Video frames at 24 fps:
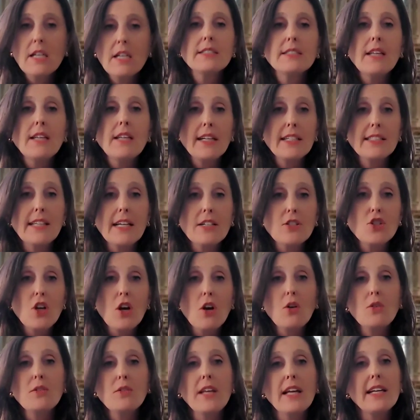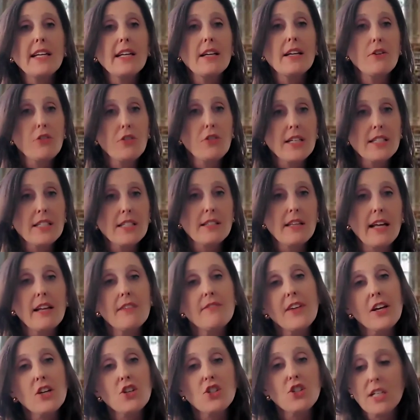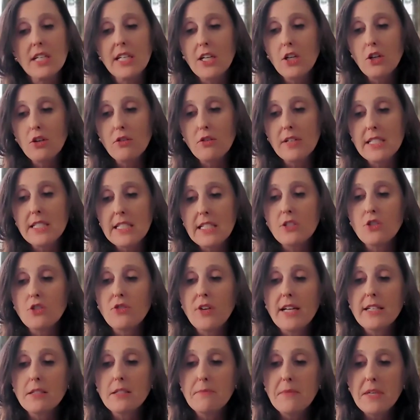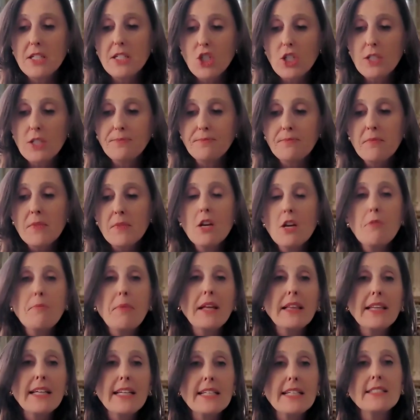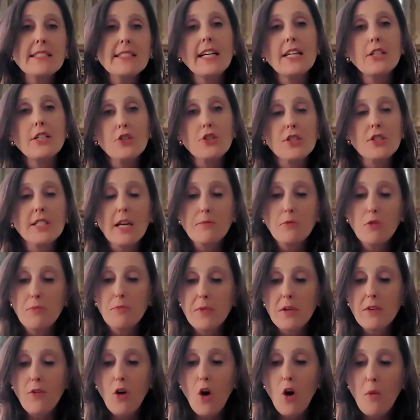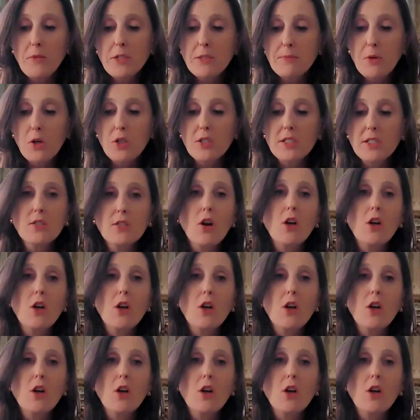Studies had shown that eviction increases transmission by leading to interstate movement of homeless persons,